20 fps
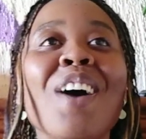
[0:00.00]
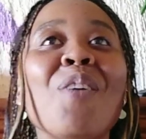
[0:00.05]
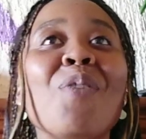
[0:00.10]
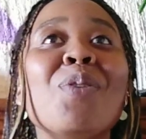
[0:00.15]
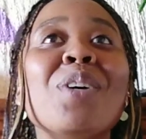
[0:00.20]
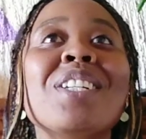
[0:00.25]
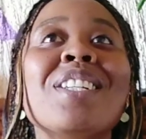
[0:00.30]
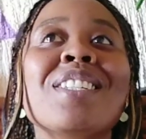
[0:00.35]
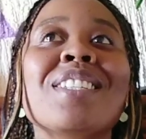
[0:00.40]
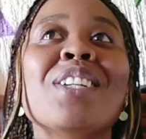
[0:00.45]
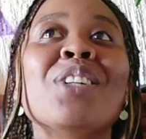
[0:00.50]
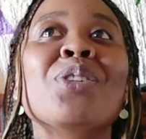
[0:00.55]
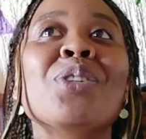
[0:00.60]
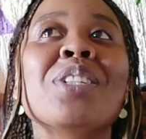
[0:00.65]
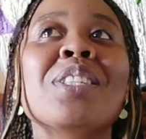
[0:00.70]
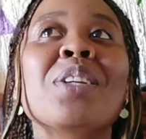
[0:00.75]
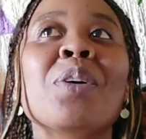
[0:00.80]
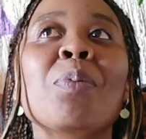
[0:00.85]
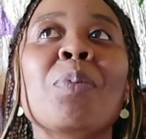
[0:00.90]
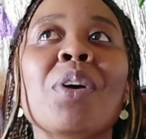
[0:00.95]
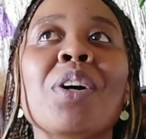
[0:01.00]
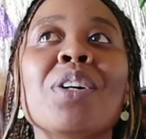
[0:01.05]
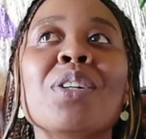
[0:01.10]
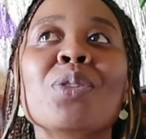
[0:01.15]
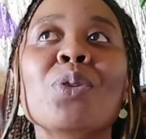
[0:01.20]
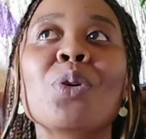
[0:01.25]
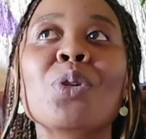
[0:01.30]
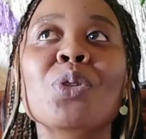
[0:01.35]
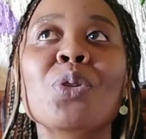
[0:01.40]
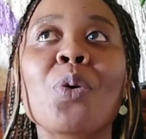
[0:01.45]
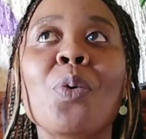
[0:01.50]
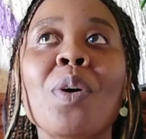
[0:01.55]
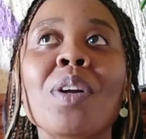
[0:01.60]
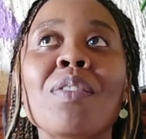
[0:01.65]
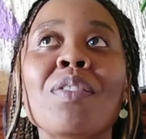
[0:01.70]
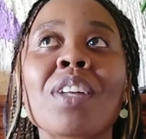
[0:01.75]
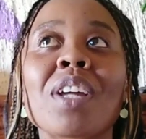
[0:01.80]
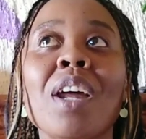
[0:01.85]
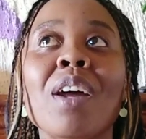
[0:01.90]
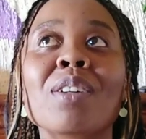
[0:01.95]
Which is interesting because also one
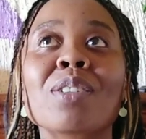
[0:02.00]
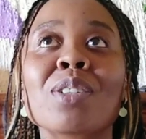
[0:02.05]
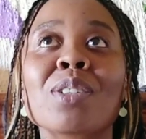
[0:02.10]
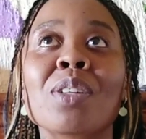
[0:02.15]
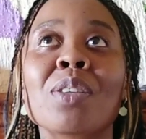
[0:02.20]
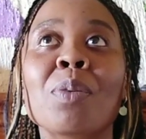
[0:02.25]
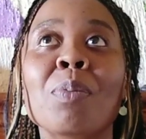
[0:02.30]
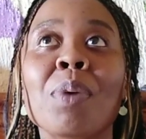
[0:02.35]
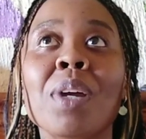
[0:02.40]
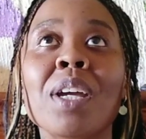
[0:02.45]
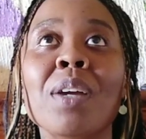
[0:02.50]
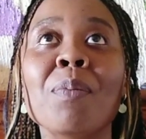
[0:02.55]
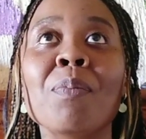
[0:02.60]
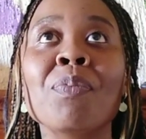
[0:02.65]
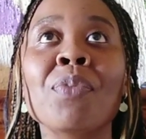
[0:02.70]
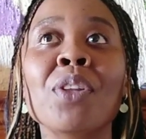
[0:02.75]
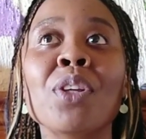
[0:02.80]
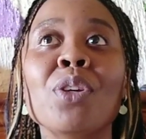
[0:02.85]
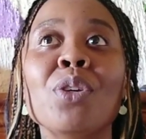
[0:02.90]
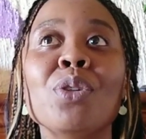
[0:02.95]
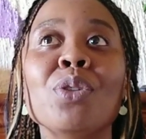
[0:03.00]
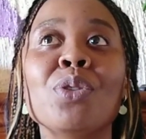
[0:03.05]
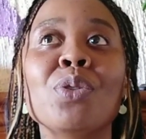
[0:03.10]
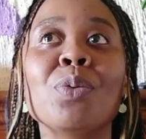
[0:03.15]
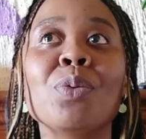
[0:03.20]
of the characters on The Bear used